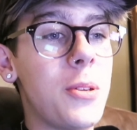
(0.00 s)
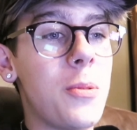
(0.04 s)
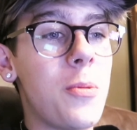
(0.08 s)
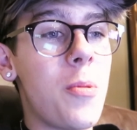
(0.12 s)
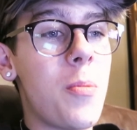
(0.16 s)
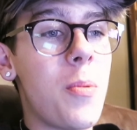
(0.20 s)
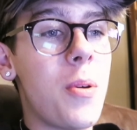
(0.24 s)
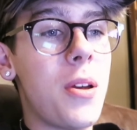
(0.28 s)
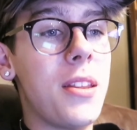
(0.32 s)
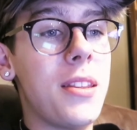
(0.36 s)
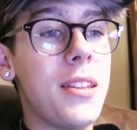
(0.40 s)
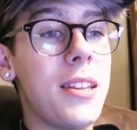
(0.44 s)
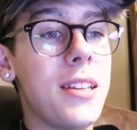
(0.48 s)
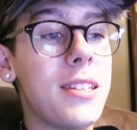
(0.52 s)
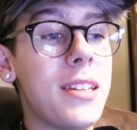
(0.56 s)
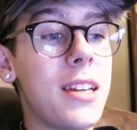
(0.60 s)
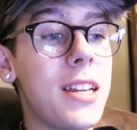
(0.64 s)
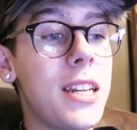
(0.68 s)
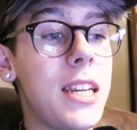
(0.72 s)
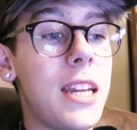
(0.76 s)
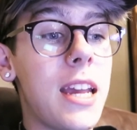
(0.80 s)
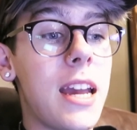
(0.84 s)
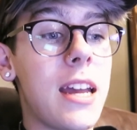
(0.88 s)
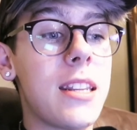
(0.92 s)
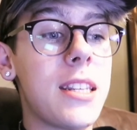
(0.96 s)
to the woman, they
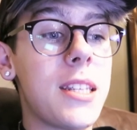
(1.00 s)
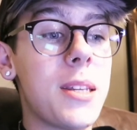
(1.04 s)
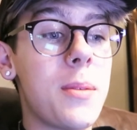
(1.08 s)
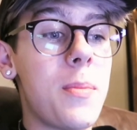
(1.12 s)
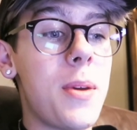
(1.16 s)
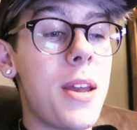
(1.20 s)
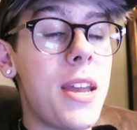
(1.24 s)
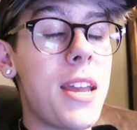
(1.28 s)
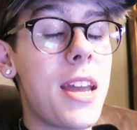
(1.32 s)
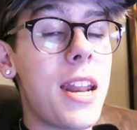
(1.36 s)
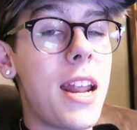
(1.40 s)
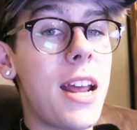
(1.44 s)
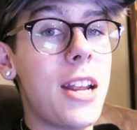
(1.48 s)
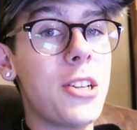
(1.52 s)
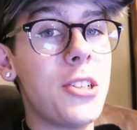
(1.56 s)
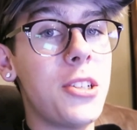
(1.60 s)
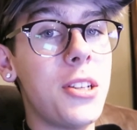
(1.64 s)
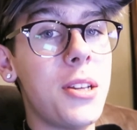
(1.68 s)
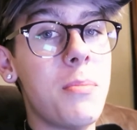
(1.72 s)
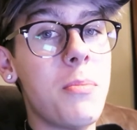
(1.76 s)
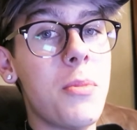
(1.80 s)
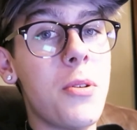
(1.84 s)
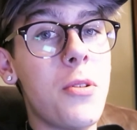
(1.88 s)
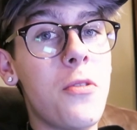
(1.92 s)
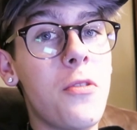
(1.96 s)
said yeah to me and
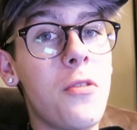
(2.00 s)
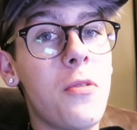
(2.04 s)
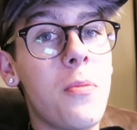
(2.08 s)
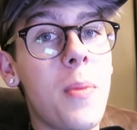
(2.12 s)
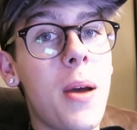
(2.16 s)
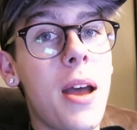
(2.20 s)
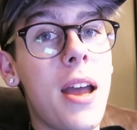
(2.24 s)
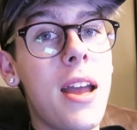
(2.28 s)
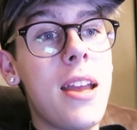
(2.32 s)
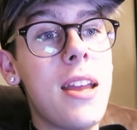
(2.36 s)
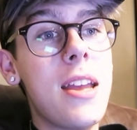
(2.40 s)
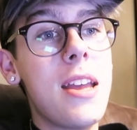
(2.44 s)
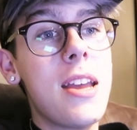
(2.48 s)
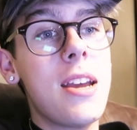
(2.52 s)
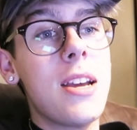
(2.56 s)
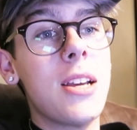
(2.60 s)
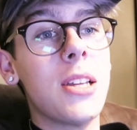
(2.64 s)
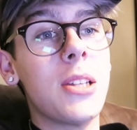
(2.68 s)
actually moved me.